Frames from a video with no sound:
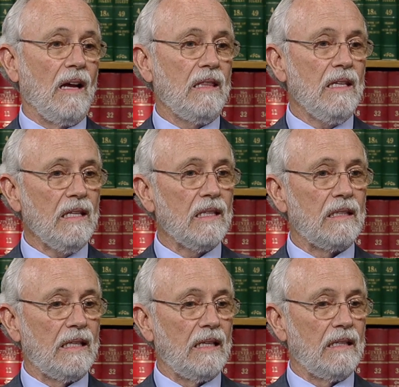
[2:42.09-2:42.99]
I think
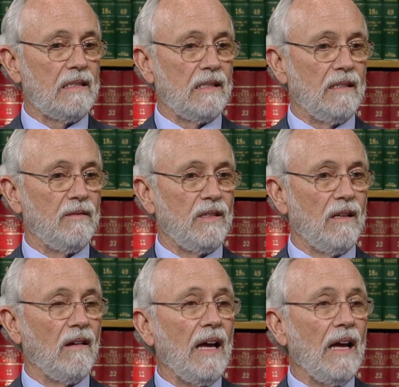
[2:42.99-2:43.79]
that you know,